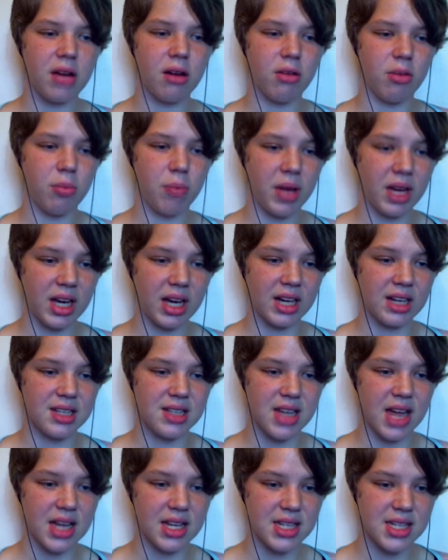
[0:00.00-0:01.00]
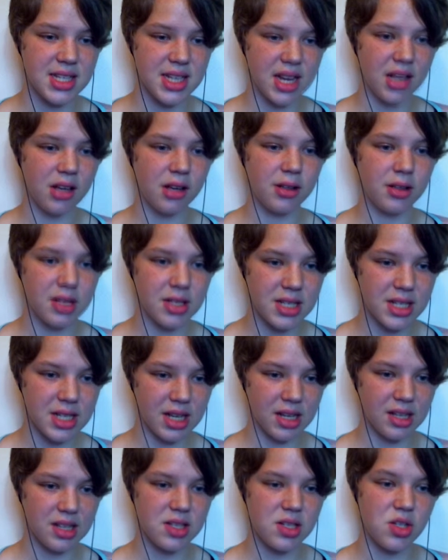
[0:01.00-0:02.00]
of the pickaxe I had sitting on the
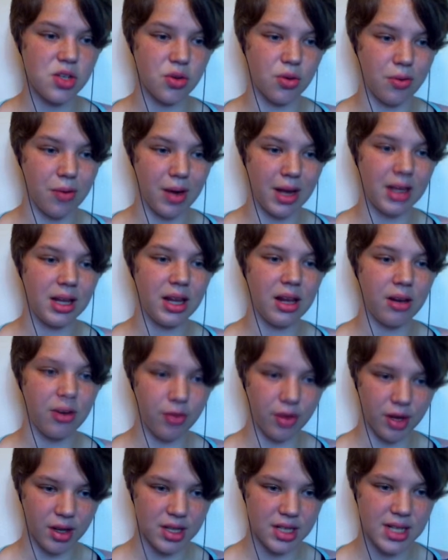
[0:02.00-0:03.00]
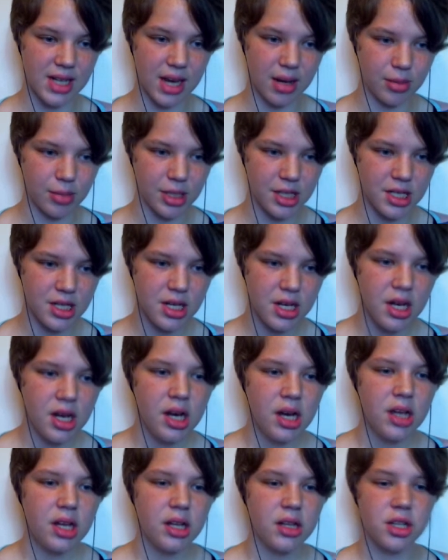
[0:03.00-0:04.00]
dais directly in front of the tablet.
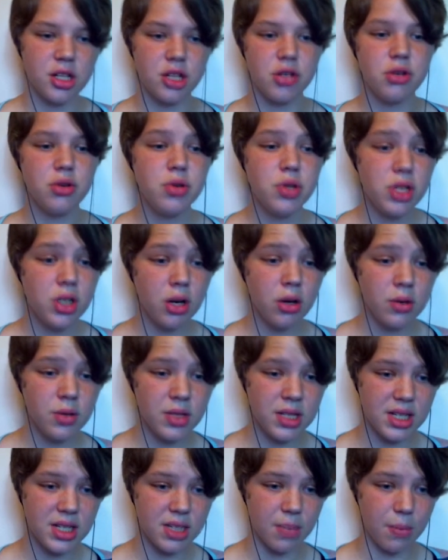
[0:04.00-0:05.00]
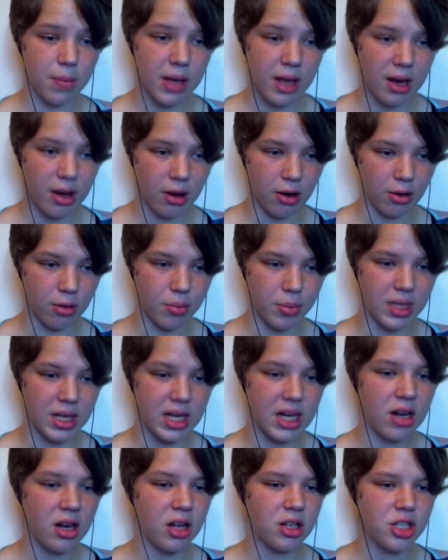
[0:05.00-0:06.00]
The two stones disappeared, but they
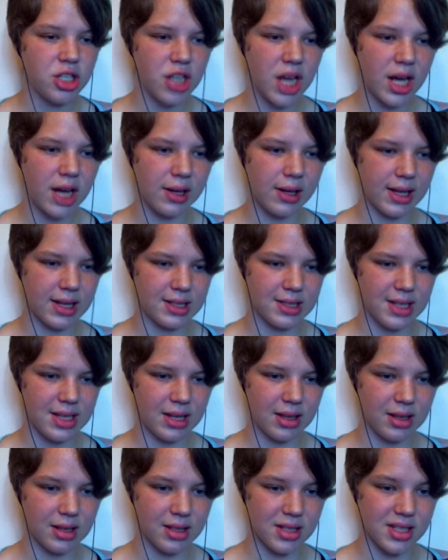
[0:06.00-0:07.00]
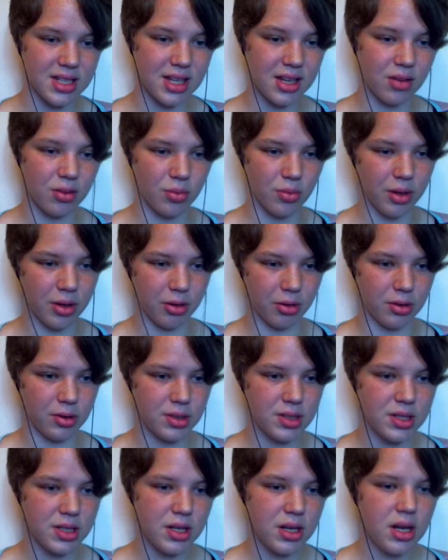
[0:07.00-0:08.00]
did not shatter like the single
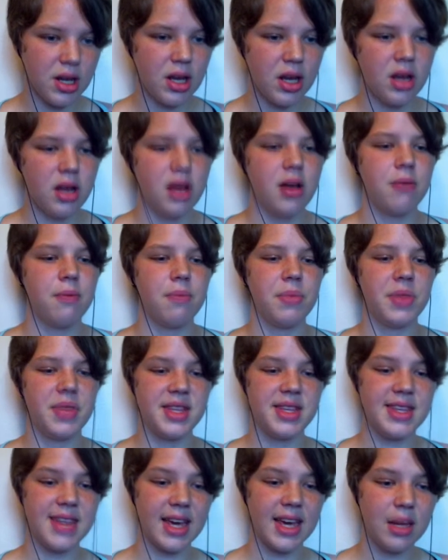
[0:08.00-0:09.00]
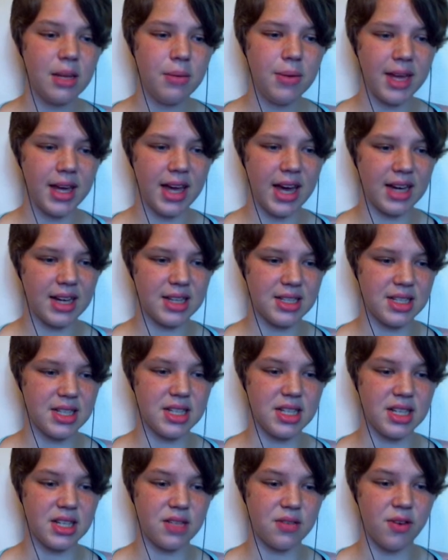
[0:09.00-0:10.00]
minerals. The second pickaxe
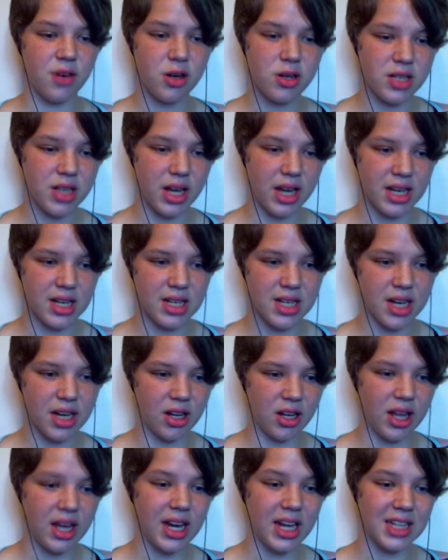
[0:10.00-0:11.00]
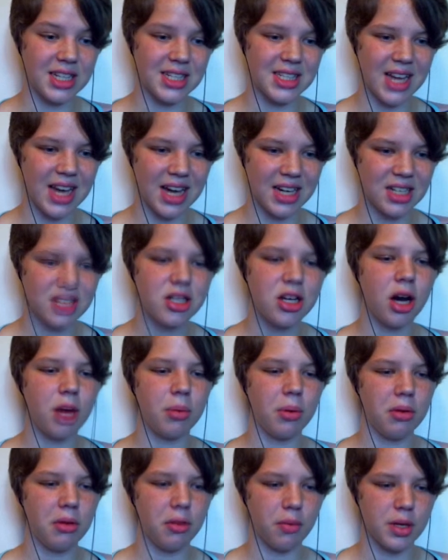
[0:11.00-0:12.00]
is, as far as I can tell, an exact
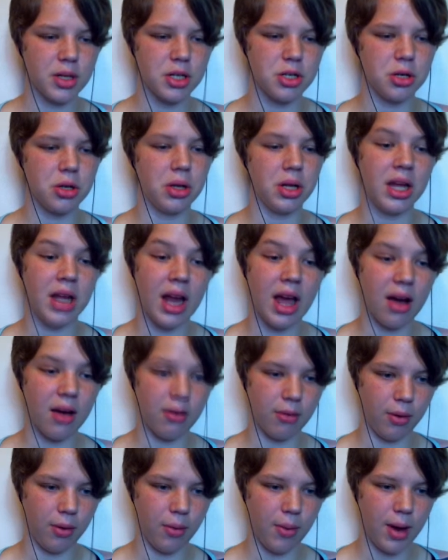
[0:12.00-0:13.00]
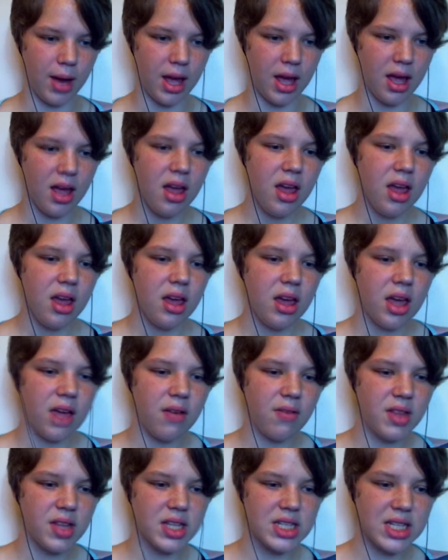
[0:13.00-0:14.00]
copy of the original in every way.
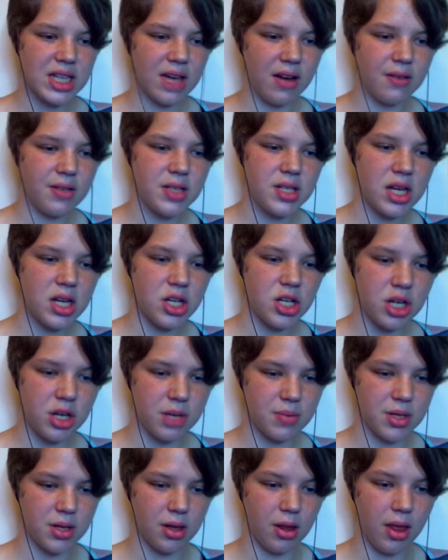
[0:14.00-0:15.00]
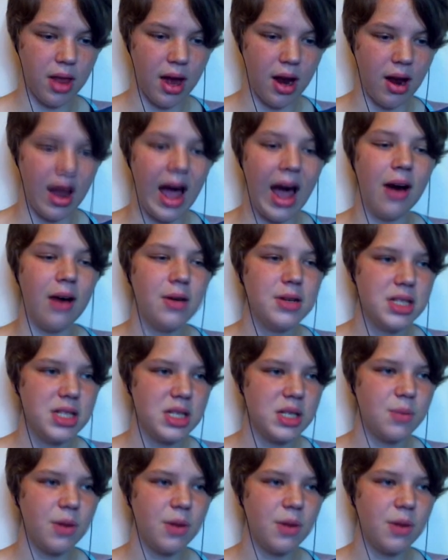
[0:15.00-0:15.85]
Even the scuffs and chips are there. How is this